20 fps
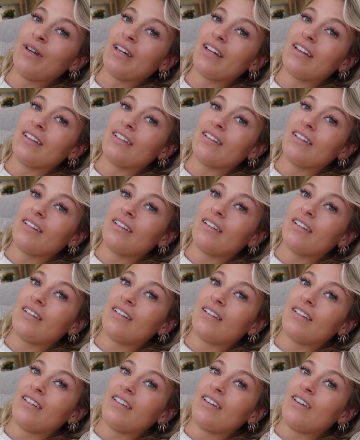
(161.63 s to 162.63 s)
We're going to
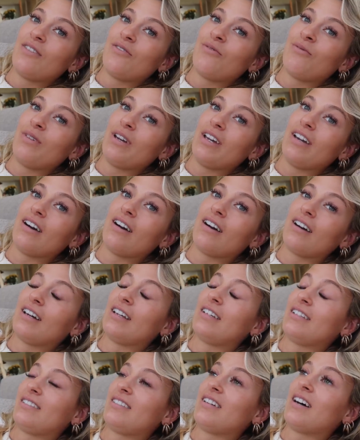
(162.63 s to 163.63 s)
we are
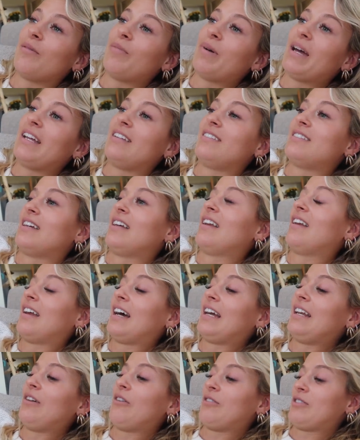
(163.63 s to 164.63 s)
going to start painting and
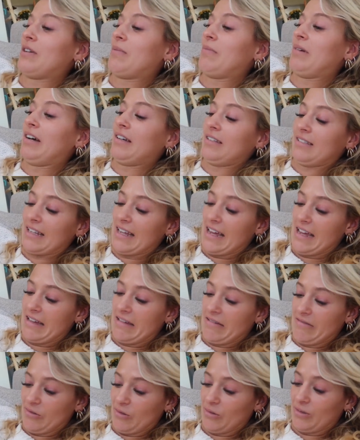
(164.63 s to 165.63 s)
I looked up last
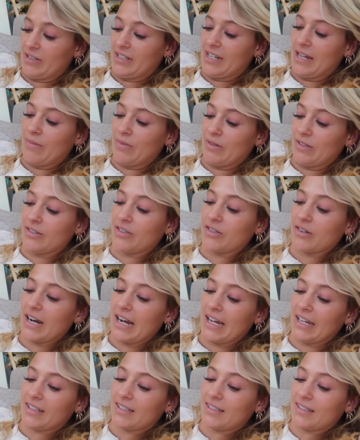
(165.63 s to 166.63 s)
night all the tips and
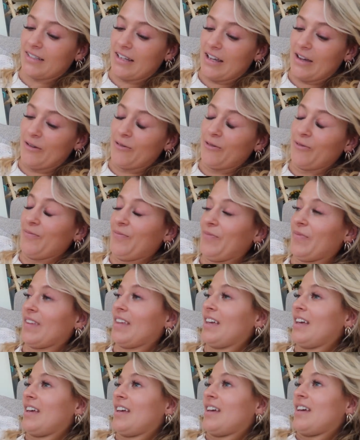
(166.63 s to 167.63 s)
tricks so
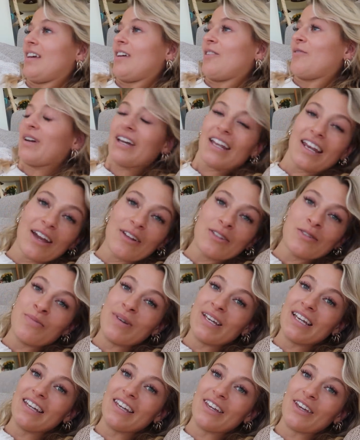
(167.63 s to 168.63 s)
we're going to go to
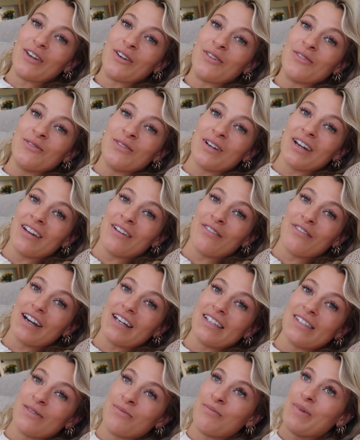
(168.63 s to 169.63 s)
B&Q, we're going to
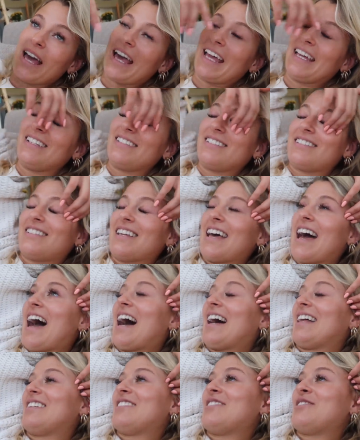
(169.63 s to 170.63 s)
find some paint
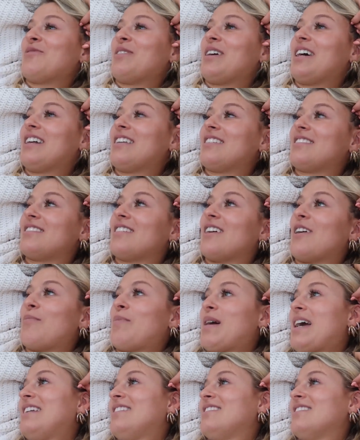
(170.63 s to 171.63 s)
and we're going to
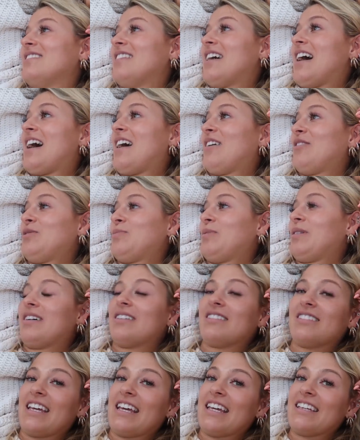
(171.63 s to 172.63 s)
start painting the house
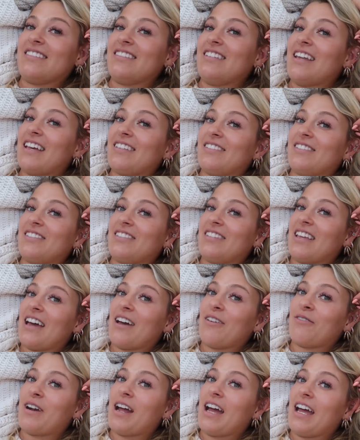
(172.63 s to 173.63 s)
because it is
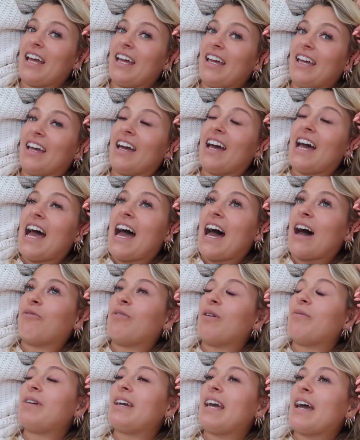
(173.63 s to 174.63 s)
necessary
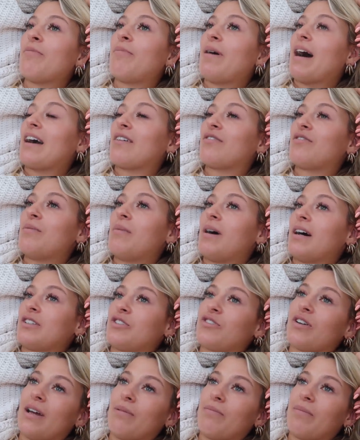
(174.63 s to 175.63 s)
and when we get back from our
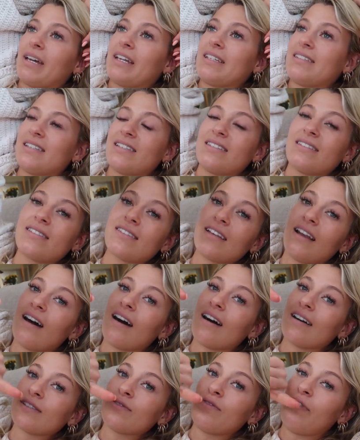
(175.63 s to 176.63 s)
trip because this is the
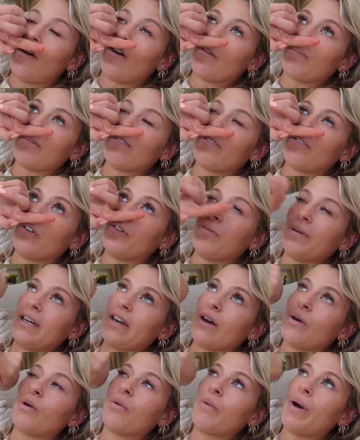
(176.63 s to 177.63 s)
last vlog before we
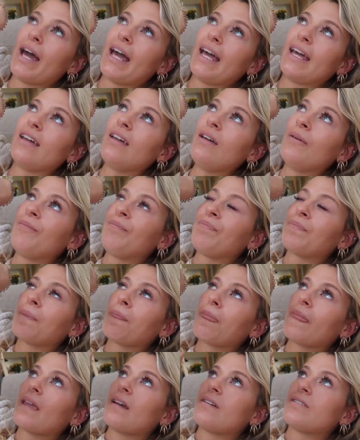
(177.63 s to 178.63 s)
go away
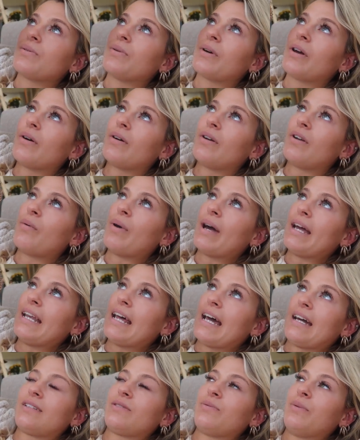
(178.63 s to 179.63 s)
so we're going away
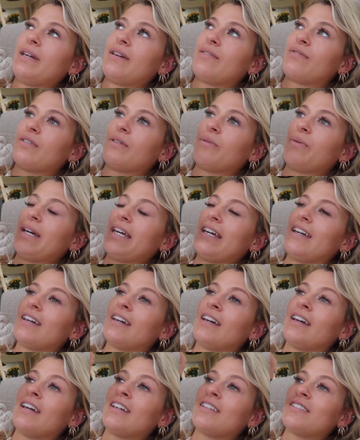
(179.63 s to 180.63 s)
next week for the week
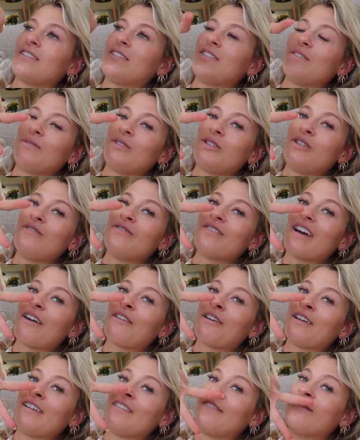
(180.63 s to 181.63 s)
to do two
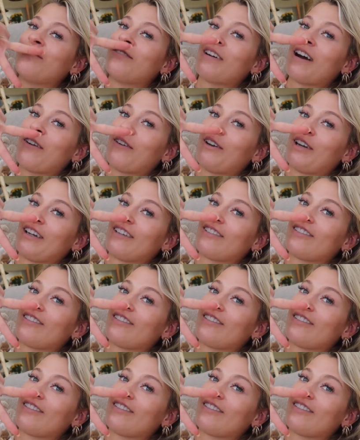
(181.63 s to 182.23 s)
very very